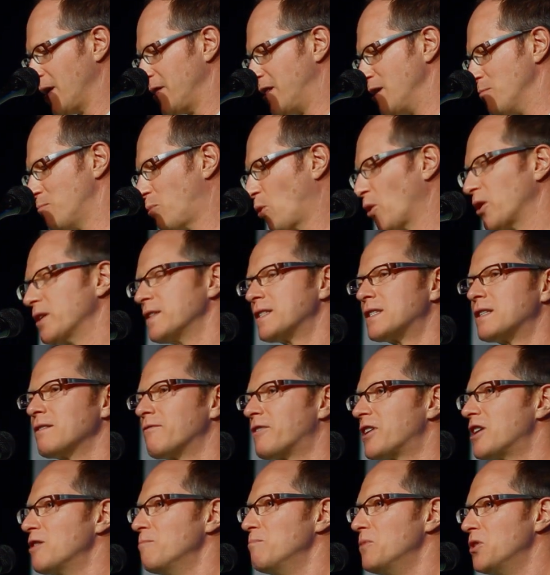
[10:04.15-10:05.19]
the importance
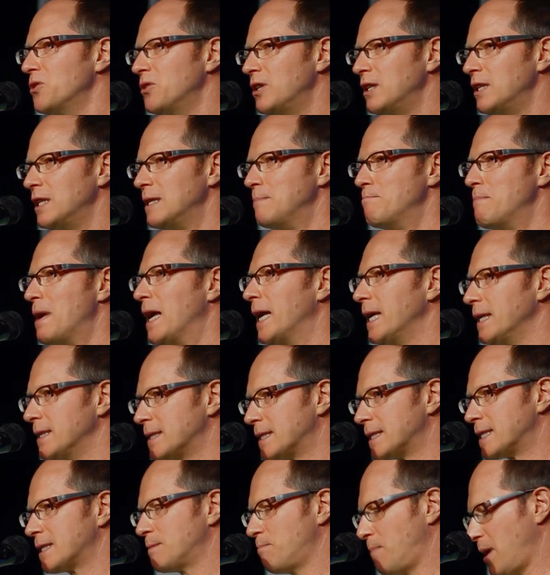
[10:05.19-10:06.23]
of community-made
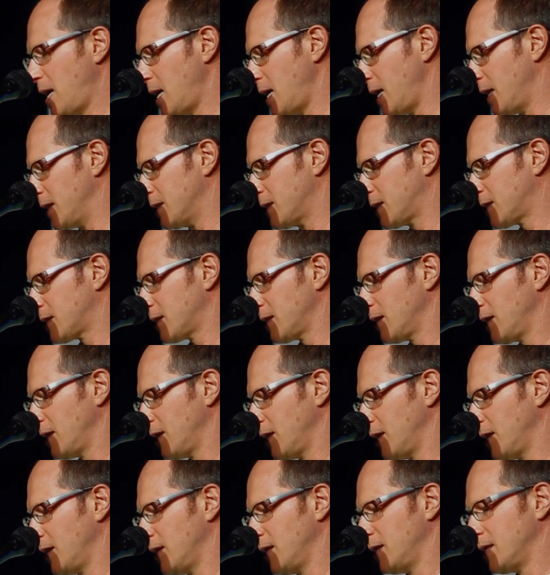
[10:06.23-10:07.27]
space
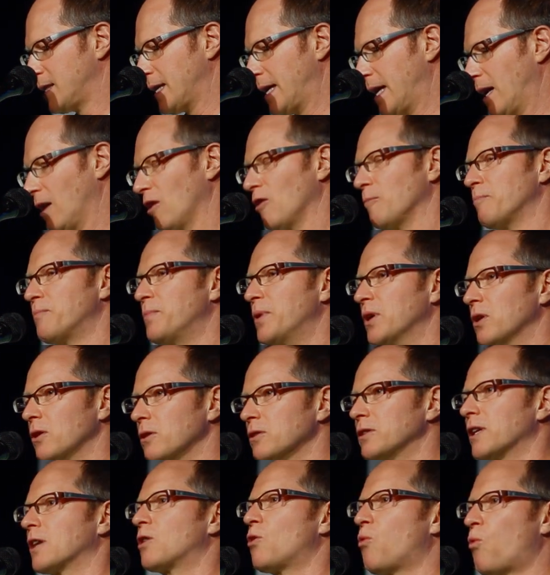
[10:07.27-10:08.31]
to help
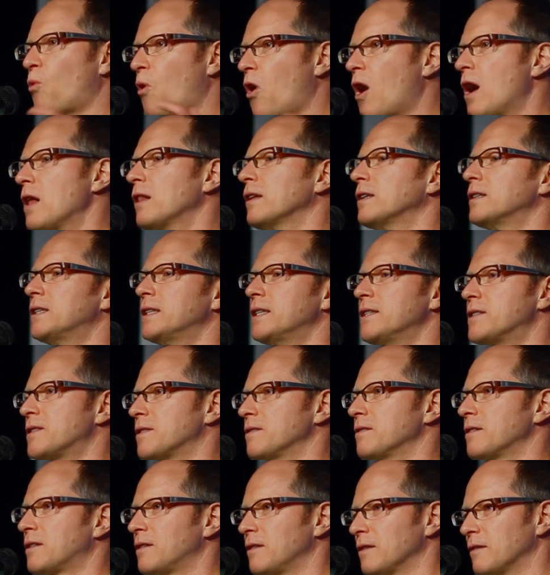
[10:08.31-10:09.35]
build a quality
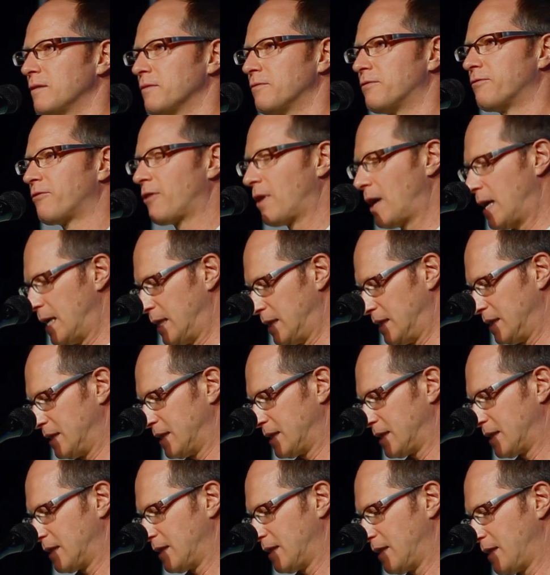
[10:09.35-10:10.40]
circle of
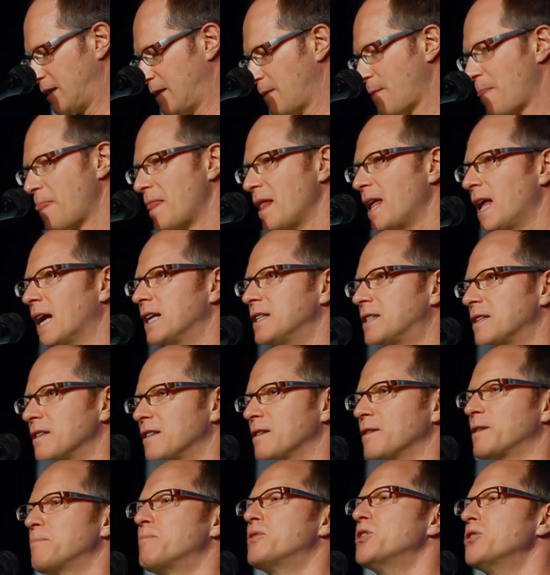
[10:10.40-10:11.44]
friends and to
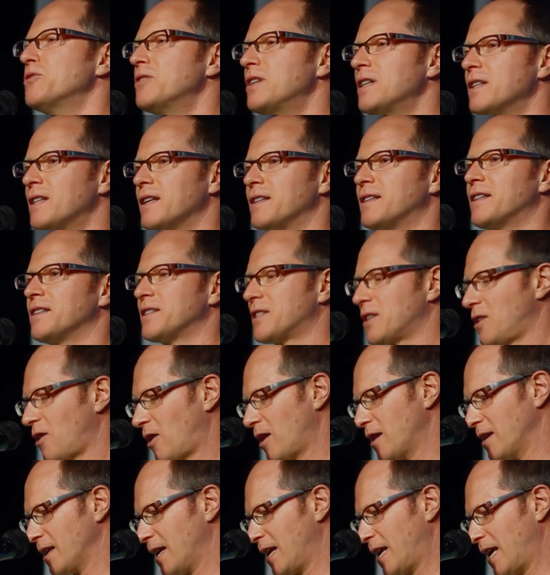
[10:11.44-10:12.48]
the beauty that this
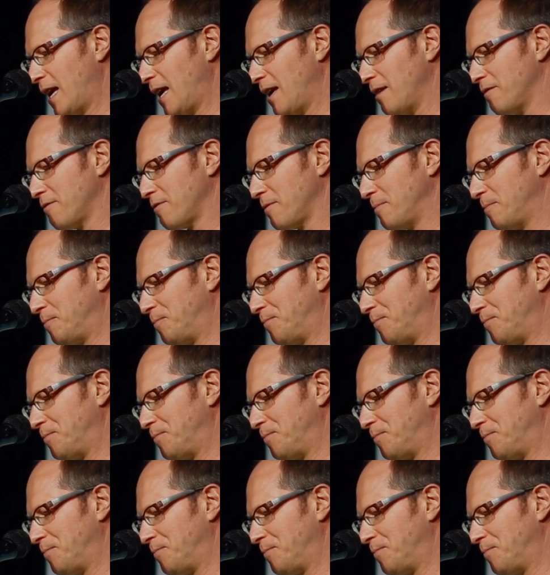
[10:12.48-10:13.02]
garden gave.